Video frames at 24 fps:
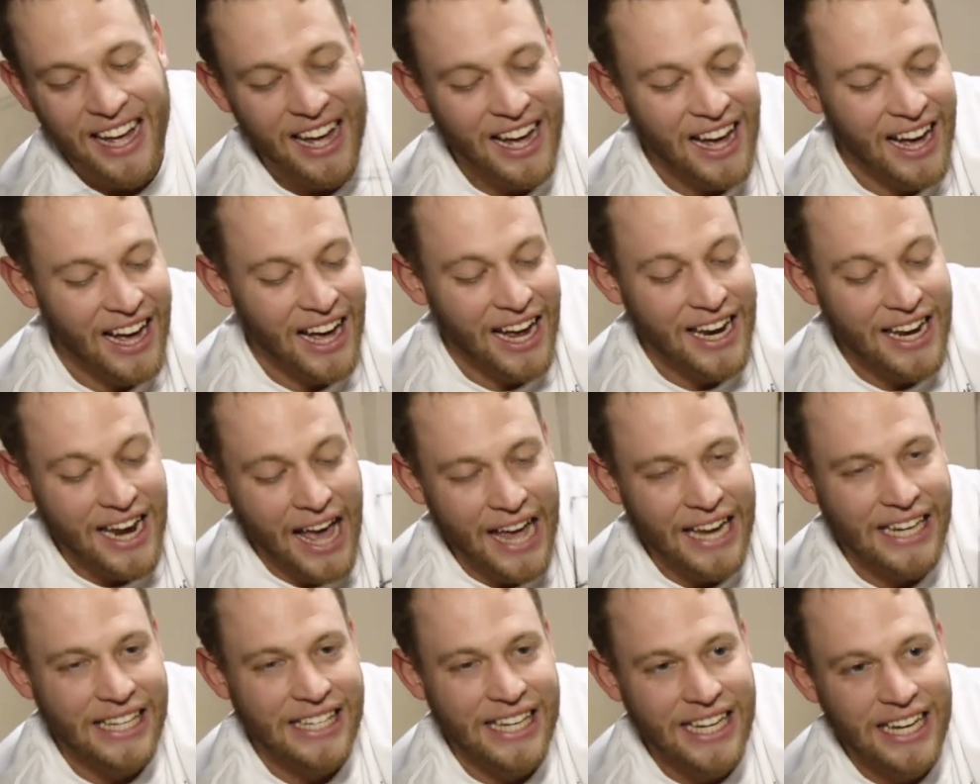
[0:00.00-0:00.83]

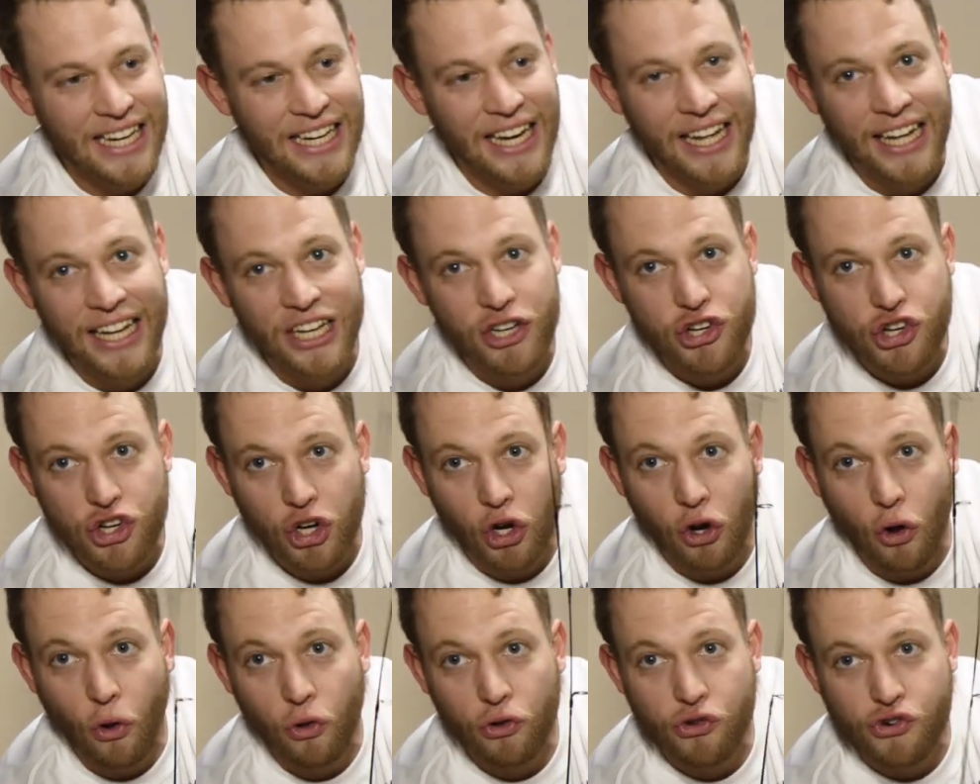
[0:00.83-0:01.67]
19-inch
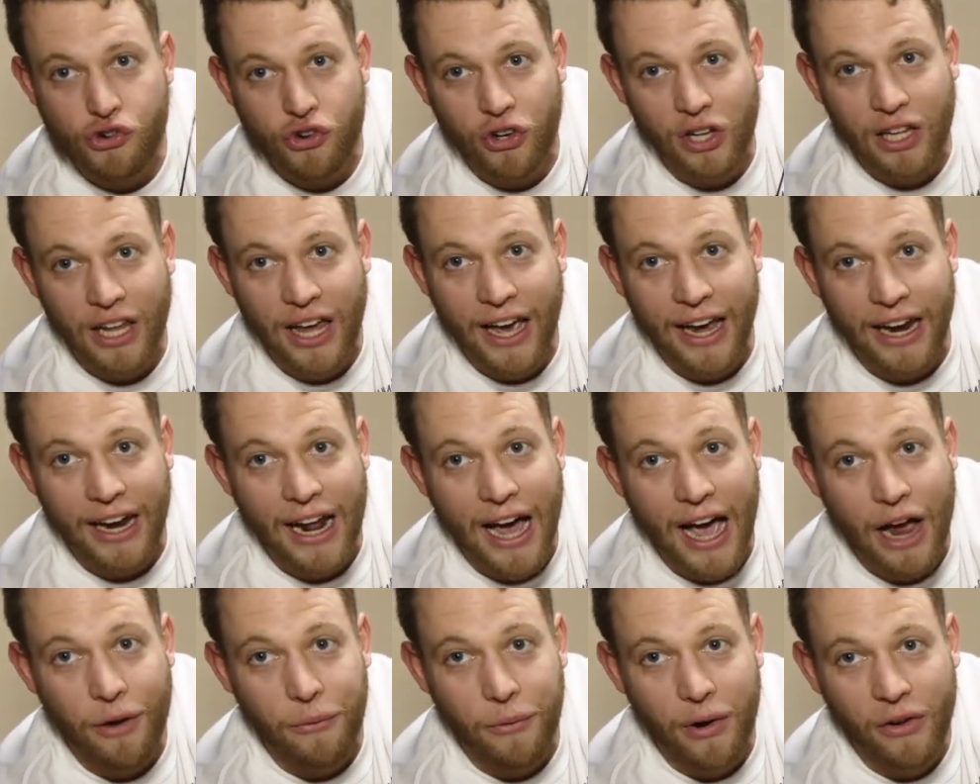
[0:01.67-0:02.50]
ultralight.
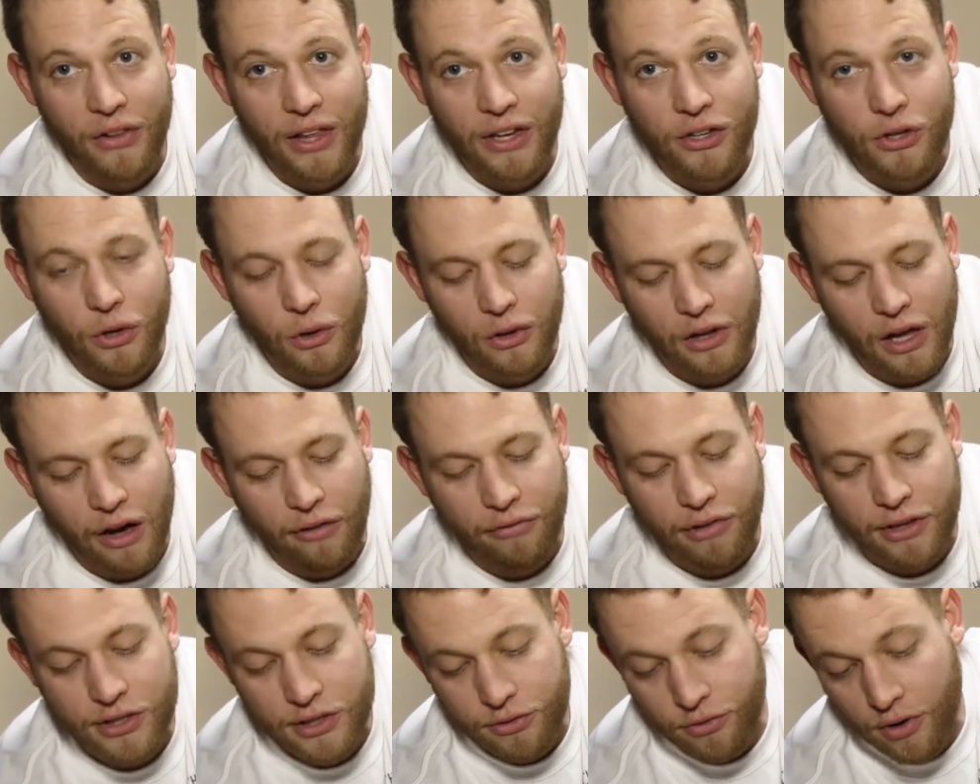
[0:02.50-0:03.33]
I really do
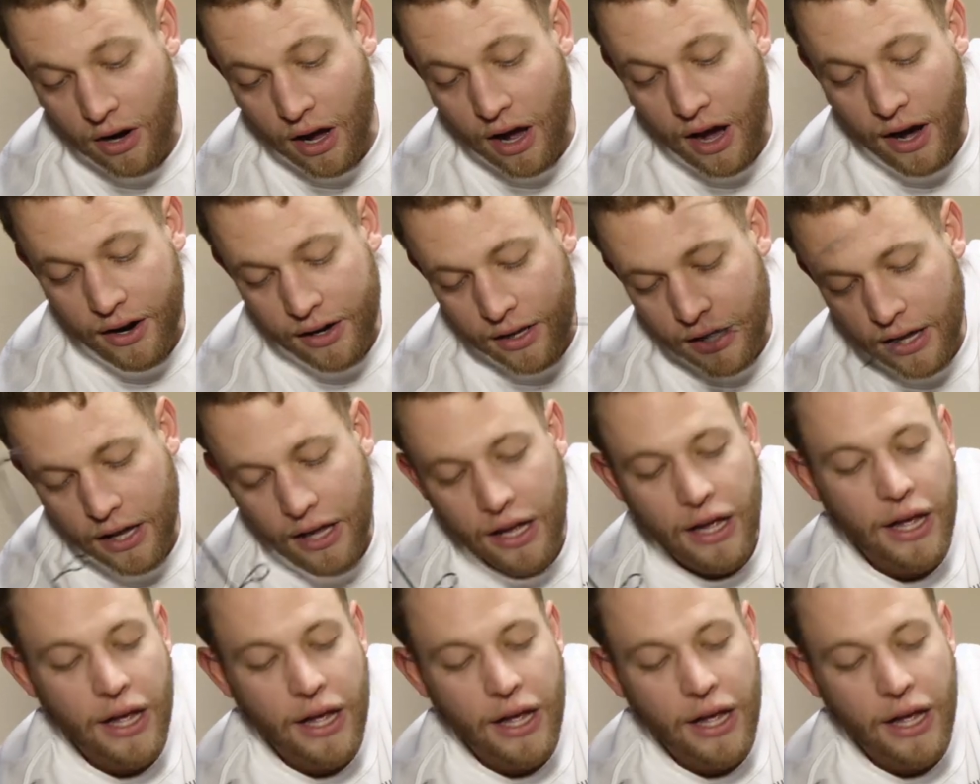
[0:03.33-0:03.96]
love this rod.